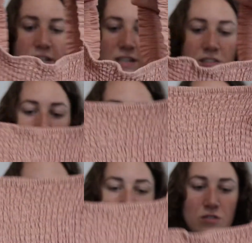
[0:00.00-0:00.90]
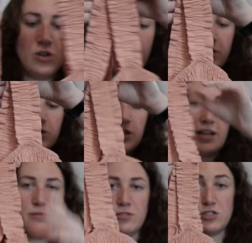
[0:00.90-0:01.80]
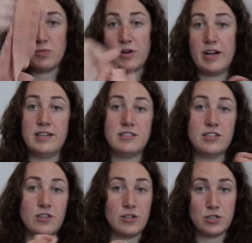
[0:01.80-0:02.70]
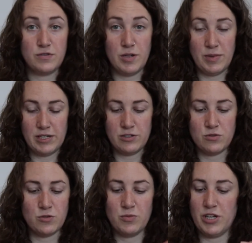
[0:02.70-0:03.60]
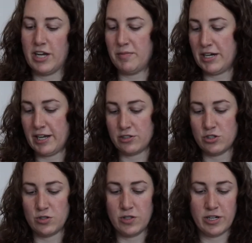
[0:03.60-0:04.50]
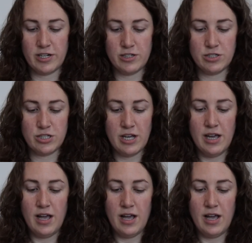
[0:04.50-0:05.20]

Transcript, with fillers: It is a size large. I was surprised that a large fit me because normally I'm an extra large.